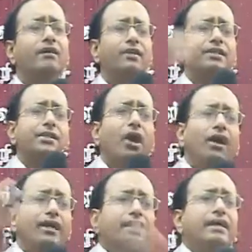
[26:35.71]
with
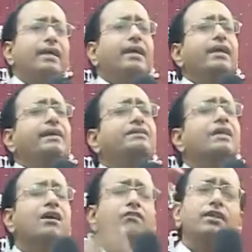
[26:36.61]
no increase,
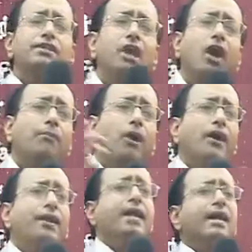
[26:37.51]
with no
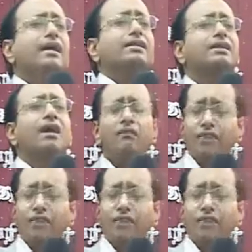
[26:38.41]
bonus,